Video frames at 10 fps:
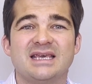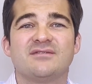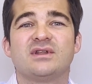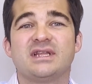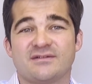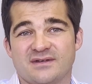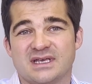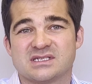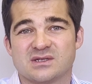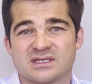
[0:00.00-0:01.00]
even if
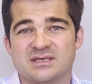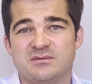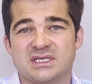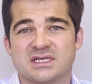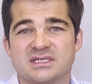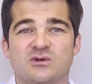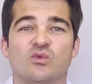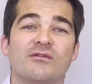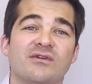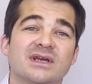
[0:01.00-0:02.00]
it's not immediately
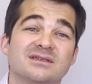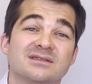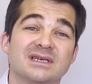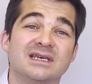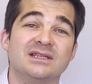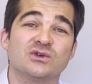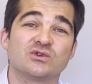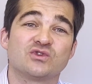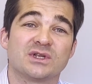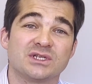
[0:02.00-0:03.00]
reflected in your
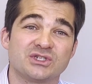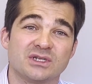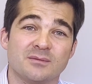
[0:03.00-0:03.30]
traditional